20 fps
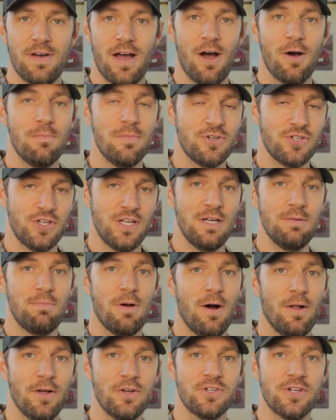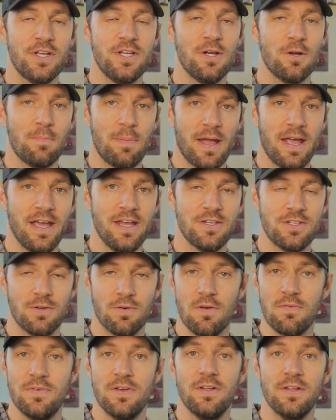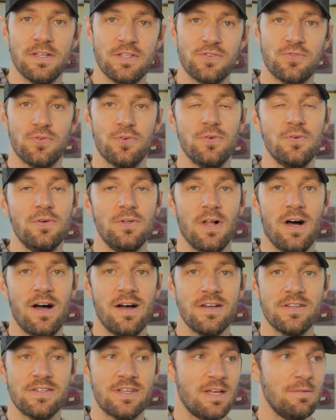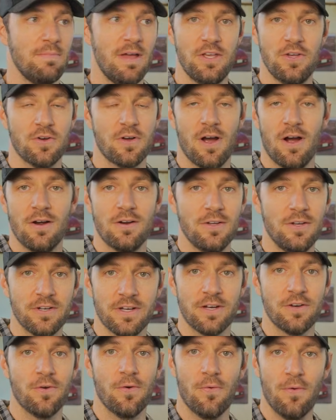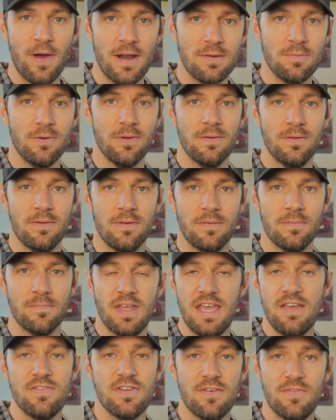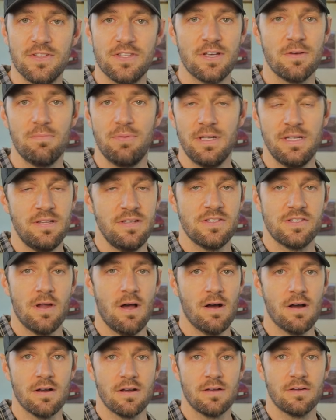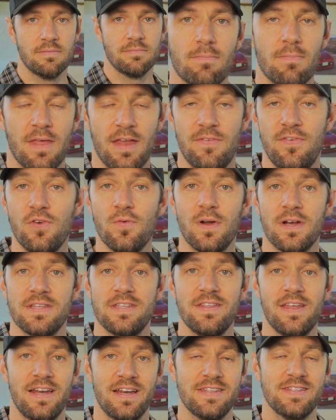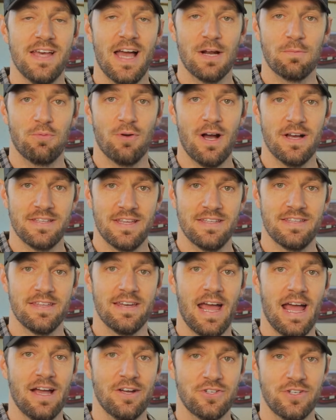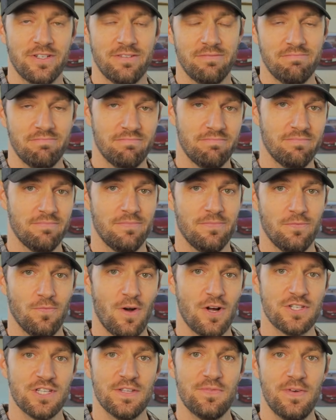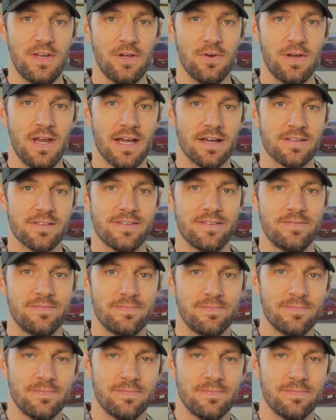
of how machine polishing your paint to reveal its true gloss can make your car look incredible, even if it's completely stock. And if you want to see that exact process in action, watch this video next.